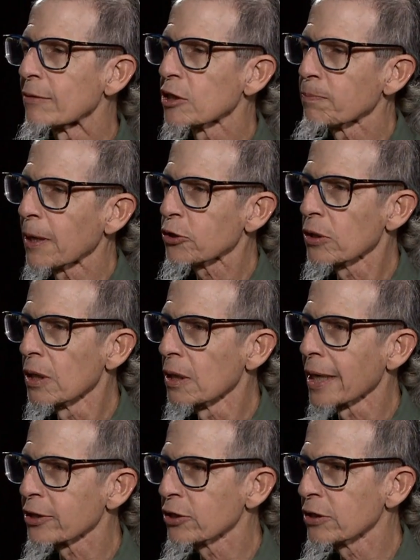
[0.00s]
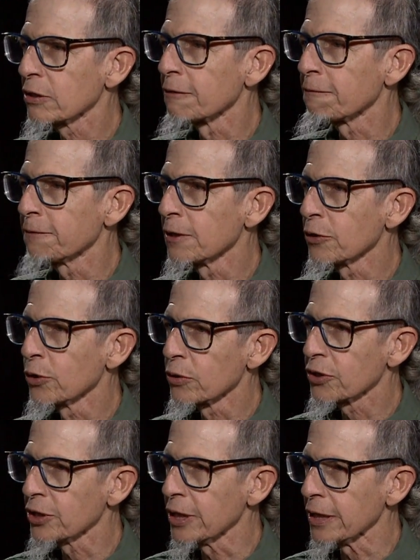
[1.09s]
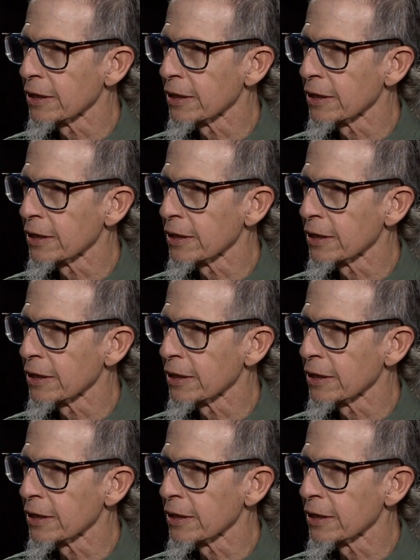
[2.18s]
a special election to fill your seat?